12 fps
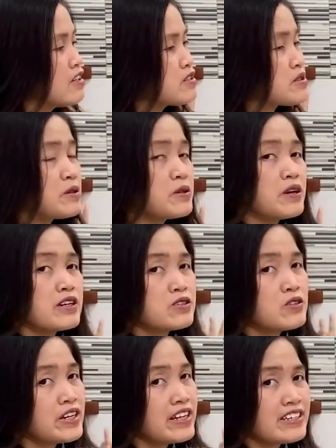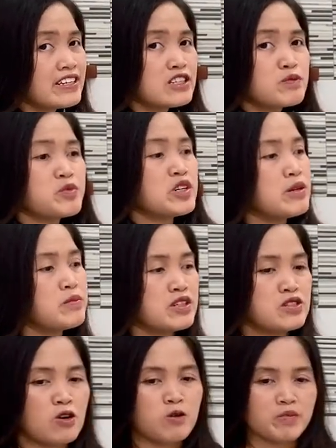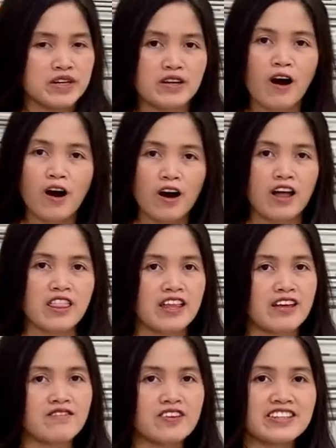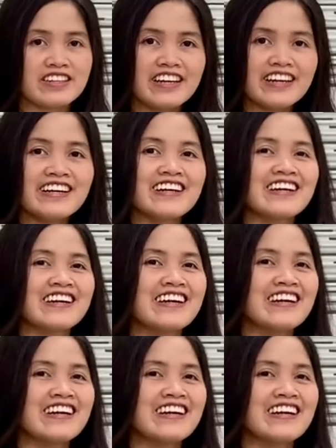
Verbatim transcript: So our toilet is pretty much open on everything.